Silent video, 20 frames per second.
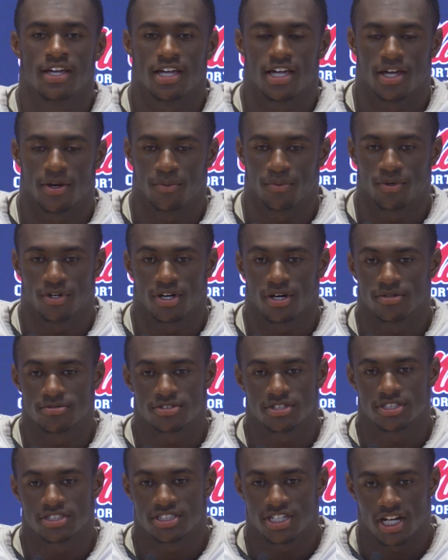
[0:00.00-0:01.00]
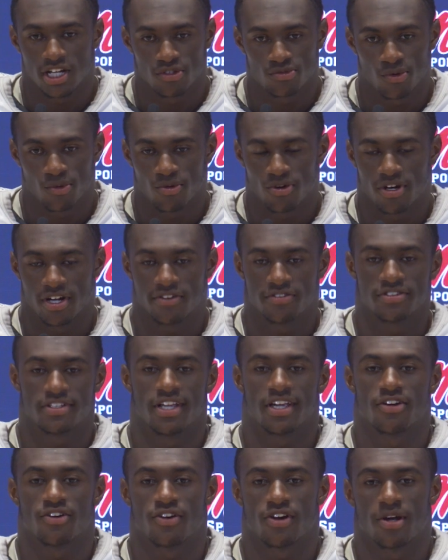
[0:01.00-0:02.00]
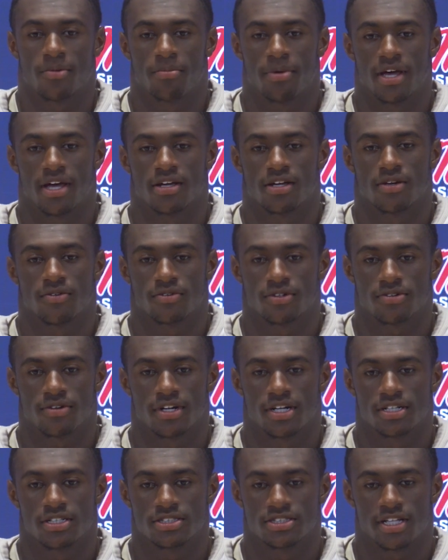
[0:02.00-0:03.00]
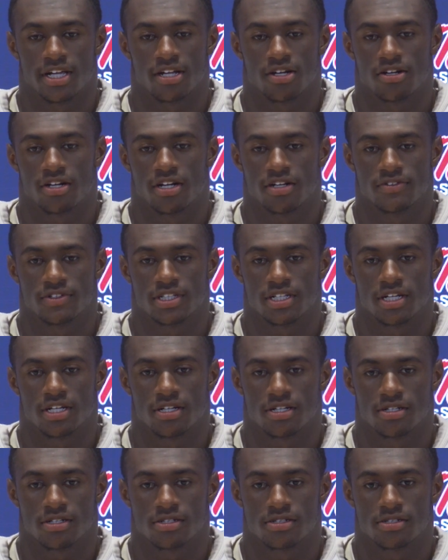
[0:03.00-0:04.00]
And we're up to the challenge. We want everything on our back, and we're ready to stand on everything.